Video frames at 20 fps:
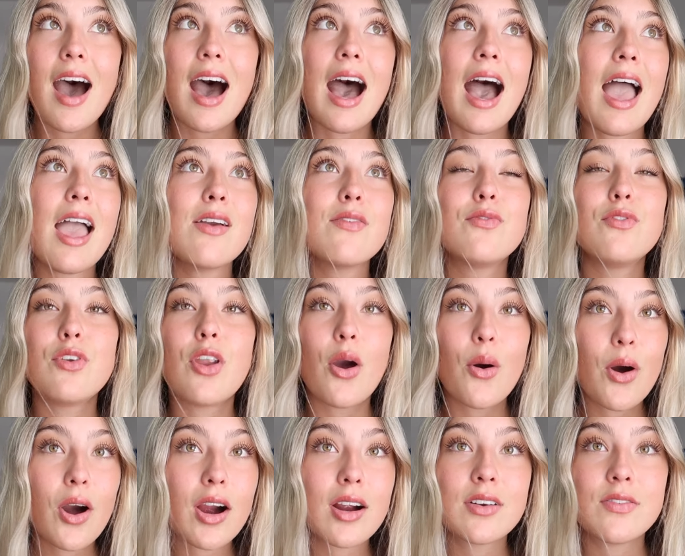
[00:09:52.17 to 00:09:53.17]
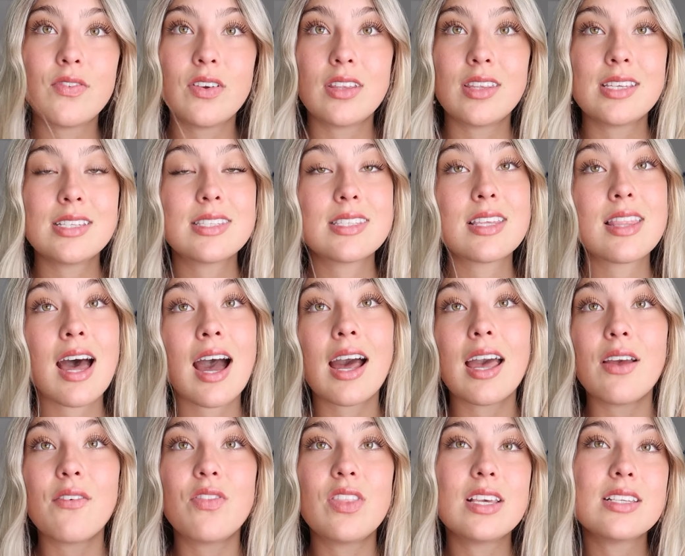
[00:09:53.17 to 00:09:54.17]
I have no hard feelings to
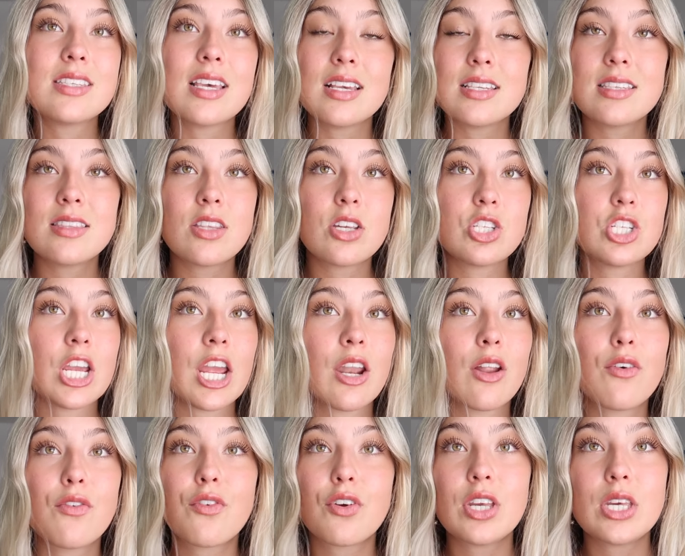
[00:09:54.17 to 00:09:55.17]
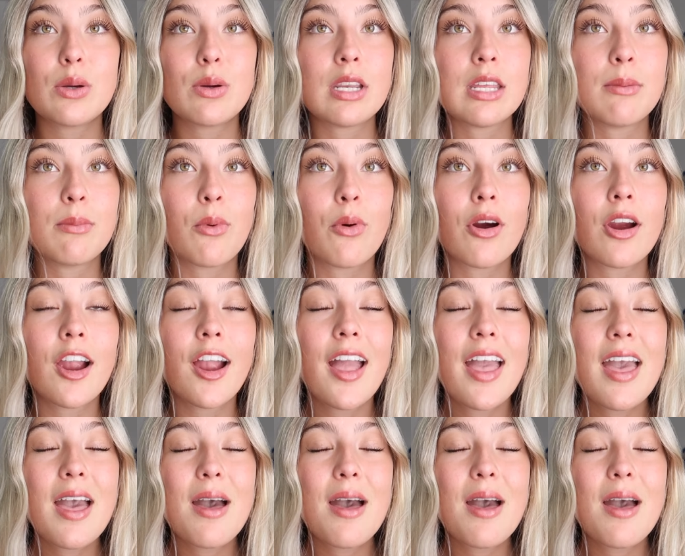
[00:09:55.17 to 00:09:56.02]
that if this isn't the channel for you anymore,